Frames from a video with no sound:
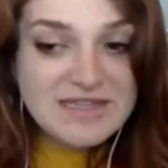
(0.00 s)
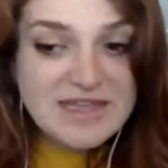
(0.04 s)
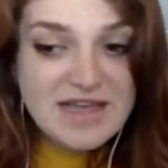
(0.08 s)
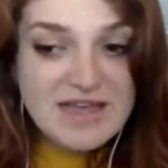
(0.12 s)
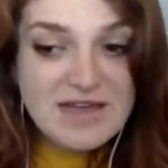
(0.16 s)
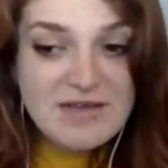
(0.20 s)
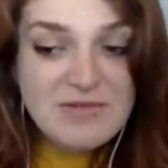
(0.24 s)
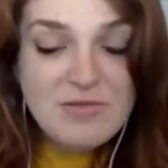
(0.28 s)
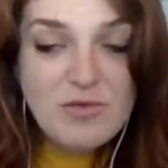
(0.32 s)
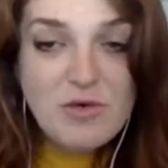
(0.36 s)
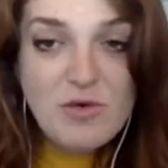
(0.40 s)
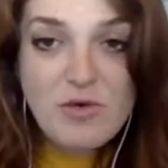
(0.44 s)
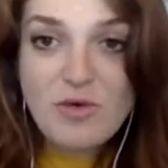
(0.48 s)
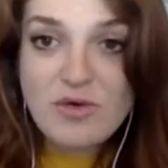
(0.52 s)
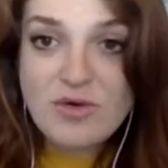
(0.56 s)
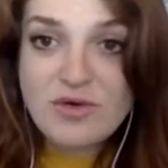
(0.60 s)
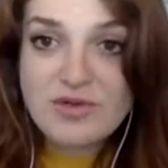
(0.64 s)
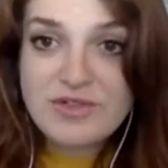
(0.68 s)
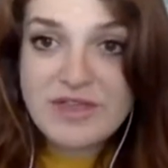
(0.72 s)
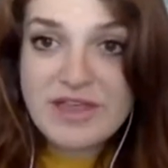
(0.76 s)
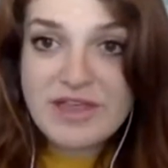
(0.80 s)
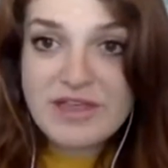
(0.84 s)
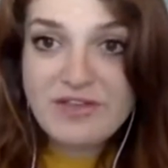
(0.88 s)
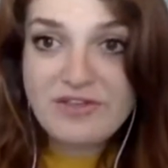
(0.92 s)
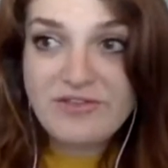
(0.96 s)
speaks to
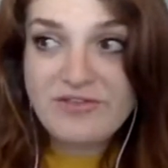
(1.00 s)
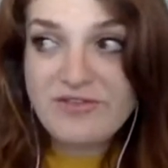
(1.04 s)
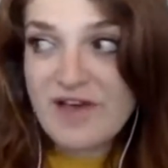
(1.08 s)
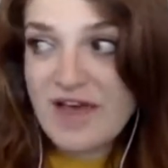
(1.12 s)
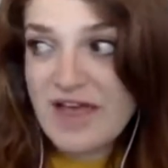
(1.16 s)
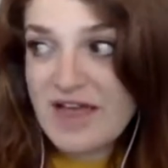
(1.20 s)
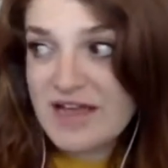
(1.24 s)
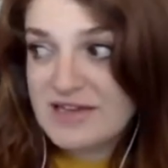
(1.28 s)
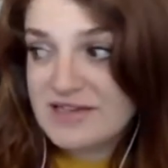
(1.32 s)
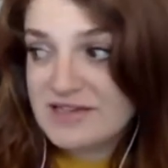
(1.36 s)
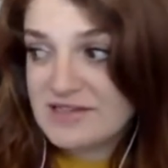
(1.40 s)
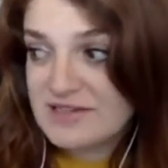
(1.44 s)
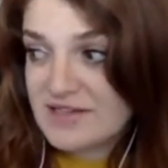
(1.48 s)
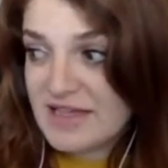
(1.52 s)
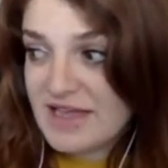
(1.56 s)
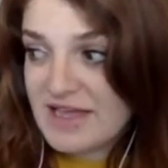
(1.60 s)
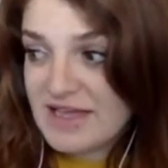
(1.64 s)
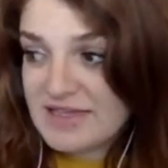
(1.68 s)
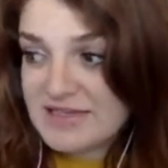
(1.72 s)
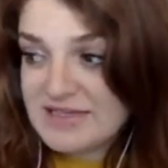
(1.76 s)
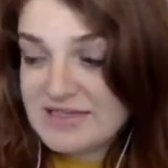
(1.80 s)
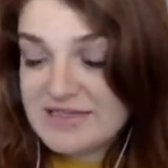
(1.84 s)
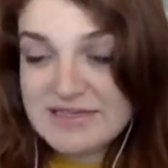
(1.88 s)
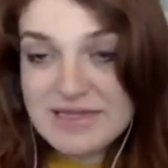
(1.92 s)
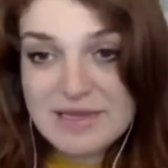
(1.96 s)
them, or they'll
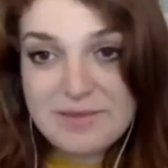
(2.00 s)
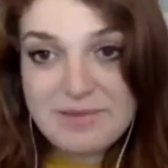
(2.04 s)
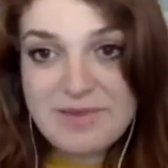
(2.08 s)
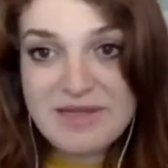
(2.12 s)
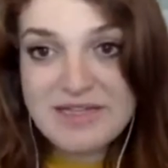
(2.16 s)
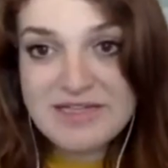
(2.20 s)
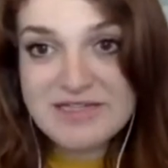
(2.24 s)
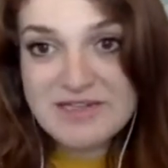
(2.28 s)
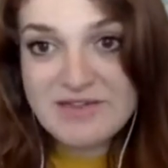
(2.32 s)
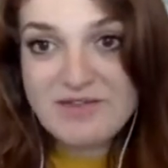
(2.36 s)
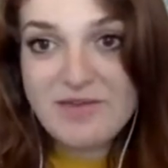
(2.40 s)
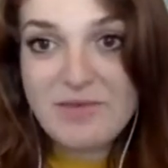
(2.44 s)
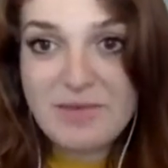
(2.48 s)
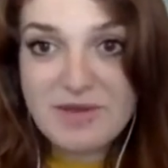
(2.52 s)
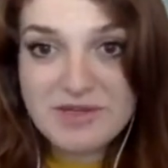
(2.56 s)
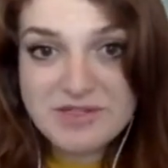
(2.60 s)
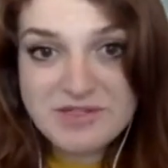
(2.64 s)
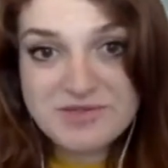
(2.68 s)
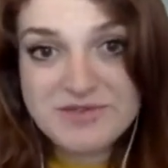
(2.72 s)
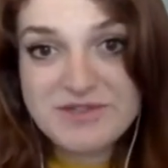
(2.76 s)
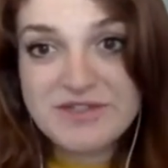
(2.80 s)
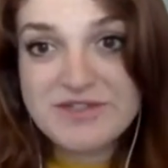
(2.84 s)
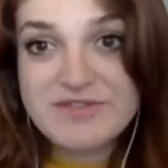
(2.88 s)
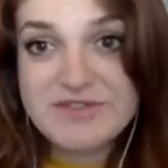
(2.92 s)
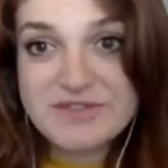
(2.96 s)
find
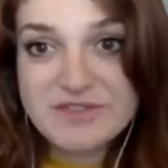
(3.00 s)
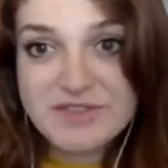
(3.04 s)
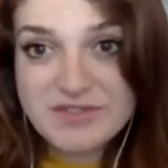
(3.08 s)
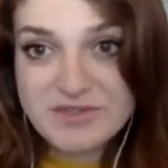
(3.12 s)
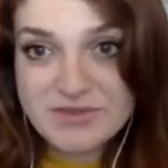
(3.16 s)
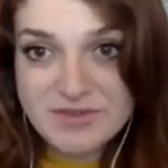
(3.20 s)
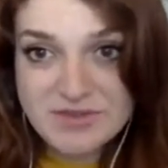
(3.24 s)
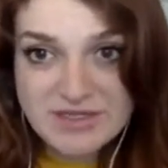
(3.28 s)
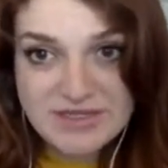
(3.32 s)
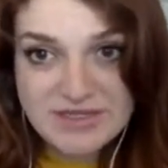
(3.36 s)
snippets of a bunch